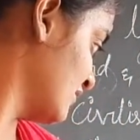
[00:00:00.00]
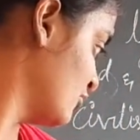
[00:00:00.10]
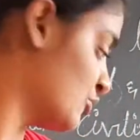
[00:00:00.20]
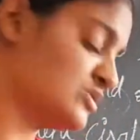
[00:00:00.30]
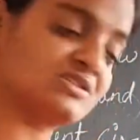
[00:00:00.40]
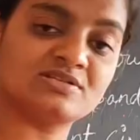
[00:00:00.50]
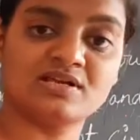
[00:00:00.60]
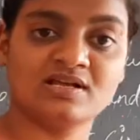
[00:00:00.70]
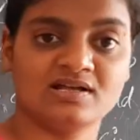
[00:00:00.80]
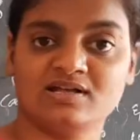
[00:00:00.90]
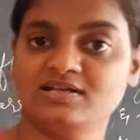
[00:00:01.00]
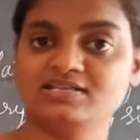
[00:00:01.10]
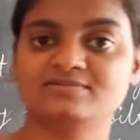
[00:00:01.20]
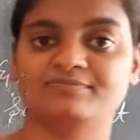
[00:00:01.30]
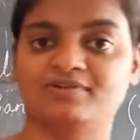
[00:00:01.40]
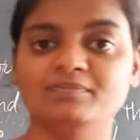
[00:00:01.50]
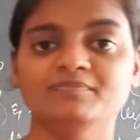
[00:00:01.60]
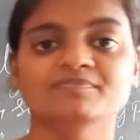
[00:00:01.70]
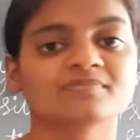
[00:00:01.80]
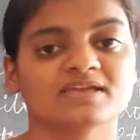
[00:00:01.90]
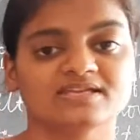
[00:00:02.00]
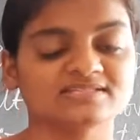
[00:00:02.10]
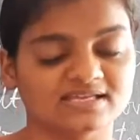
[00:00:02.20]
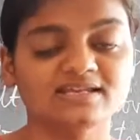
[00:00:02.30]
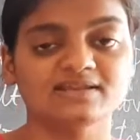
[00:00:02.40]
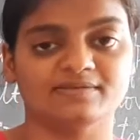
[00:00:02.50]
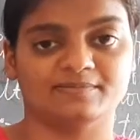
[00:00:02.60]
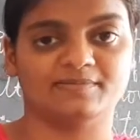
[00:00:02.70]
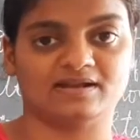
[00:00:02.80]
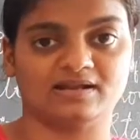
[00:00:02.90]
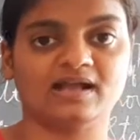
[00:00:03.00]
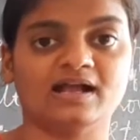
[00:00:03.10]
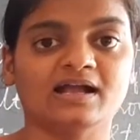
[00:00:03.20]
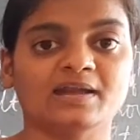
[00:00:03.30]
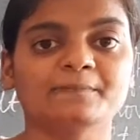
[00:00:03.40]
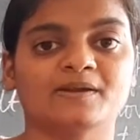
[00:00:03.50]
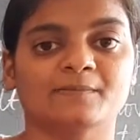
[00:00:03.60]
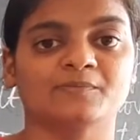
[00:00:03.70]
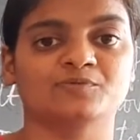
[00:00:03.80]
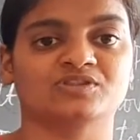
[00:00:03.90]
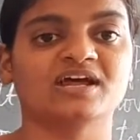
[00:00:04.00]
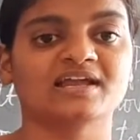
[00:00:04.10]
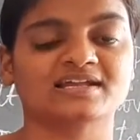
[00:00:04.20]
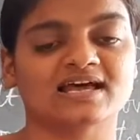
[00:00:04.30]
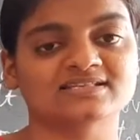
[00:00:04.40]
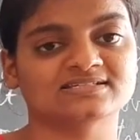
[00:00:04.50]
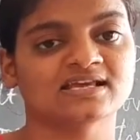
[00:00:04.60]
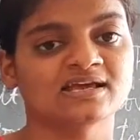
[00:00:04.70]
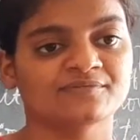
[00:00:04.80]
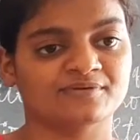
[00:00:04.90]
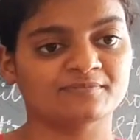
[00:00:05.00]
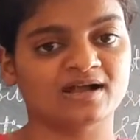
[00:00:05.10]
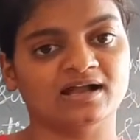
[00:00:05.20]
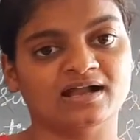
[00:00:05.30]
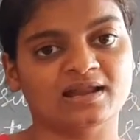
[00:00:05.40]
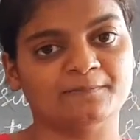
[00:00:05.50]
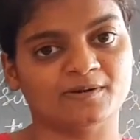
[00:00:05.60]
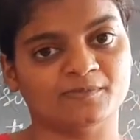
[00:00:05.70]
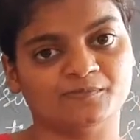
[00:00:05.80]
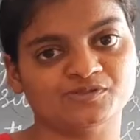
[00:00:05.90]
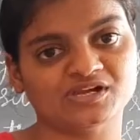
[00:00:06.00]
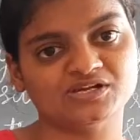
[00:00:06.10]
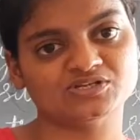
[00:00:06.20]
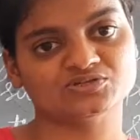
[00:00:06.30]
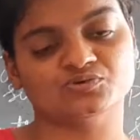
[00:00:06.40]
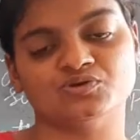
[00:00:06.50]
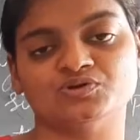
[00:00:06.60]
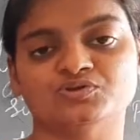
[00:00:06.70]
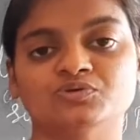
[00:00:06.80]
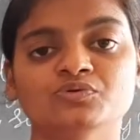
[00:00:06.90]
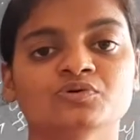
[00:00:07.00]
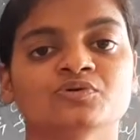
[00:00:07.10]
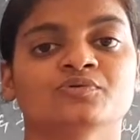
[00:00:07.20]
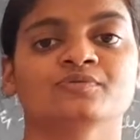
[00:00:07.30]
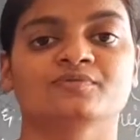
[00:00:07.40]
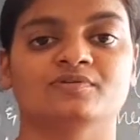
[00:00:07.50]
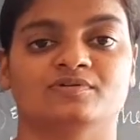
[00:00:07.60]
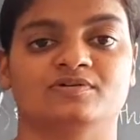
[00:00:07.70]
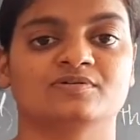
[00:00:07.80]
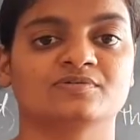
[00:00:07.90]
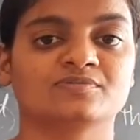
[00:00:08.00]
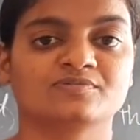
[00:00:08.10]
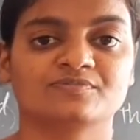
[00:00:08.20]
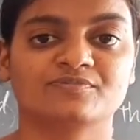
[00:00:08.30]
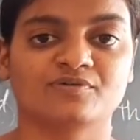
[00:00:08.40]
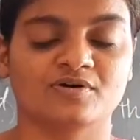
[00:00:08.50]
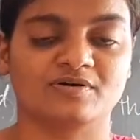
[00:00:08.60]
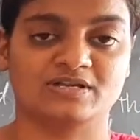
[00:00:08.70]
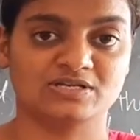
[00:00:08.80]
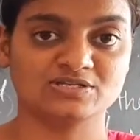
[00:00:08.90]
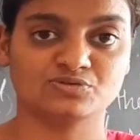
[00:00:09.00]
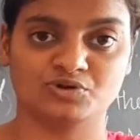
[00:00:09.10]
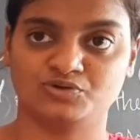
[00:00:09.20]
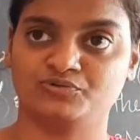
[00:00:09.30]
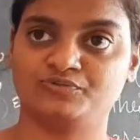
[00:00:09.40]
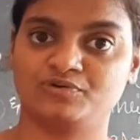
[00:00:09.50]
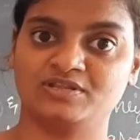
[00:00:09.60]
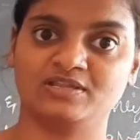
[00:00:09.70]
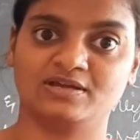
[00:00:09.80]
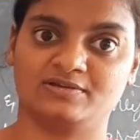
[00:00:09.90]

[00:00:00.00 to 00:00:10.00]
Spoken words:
course is in Ganga and Brahmaputra. At last, from Ganga and Brahmaputra, it is going to flow in.